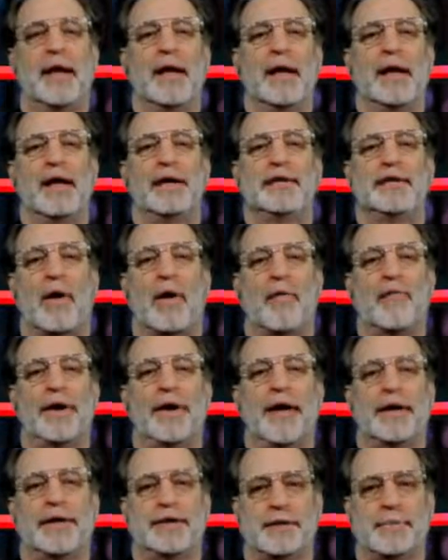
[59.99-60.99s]
Don't
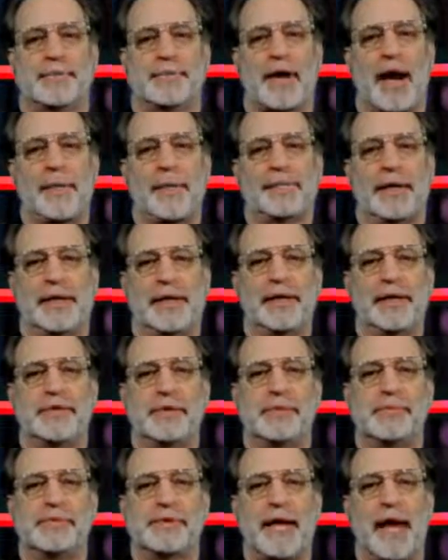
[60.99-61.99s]
forget to subscribe to the
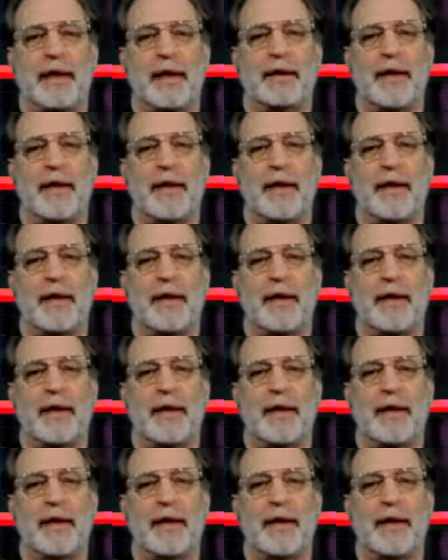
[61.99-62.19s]
YouTube channel